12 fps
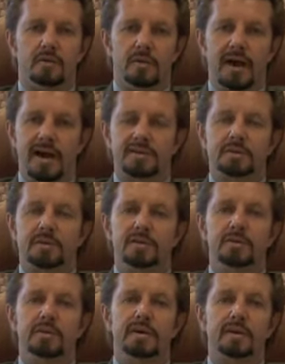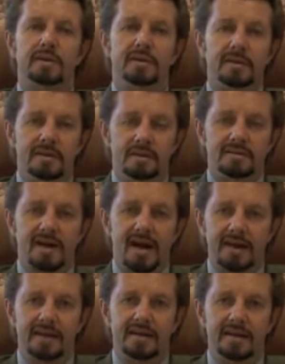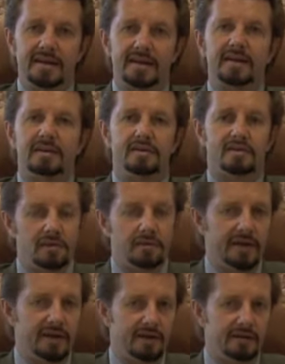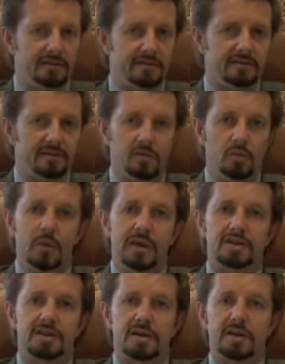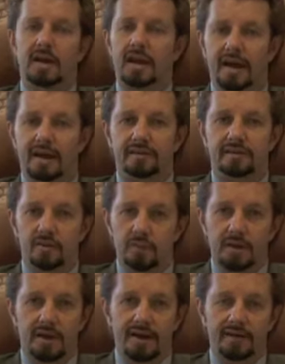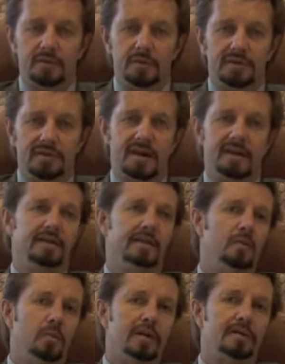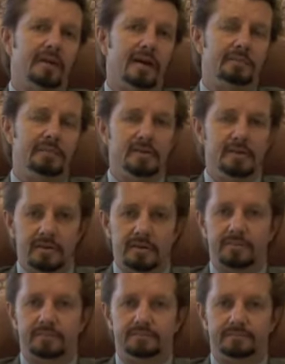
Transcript: we're actually doing a little tiny survey to see which class you would like to attend and at what time of the year.